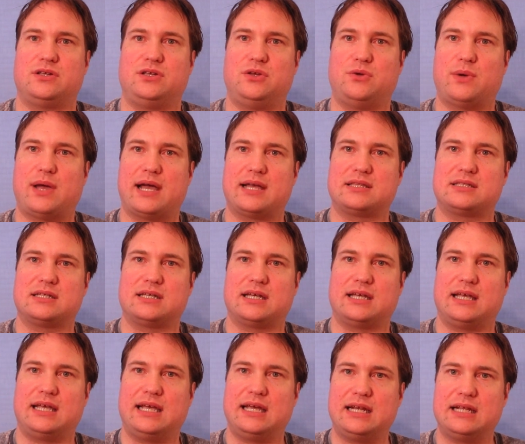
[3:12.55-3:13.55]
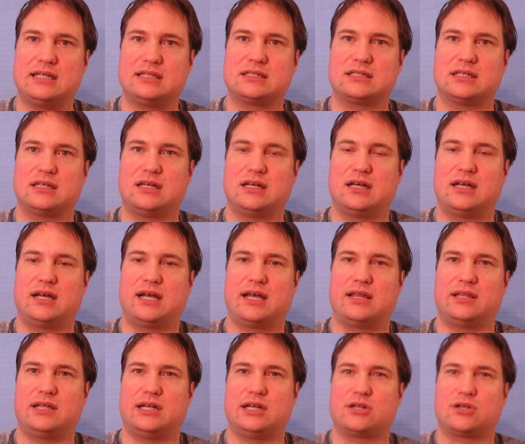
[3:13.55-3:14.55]
you had to hit it,
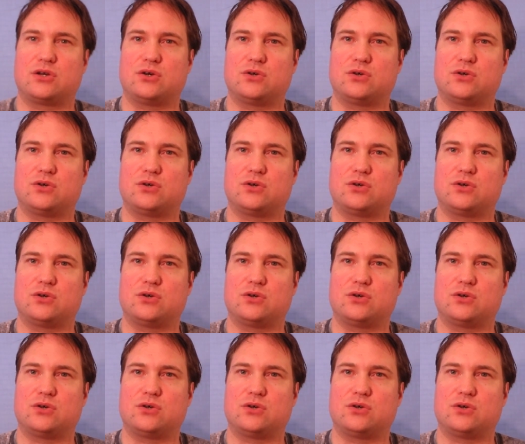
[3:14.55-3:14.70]
and then it'd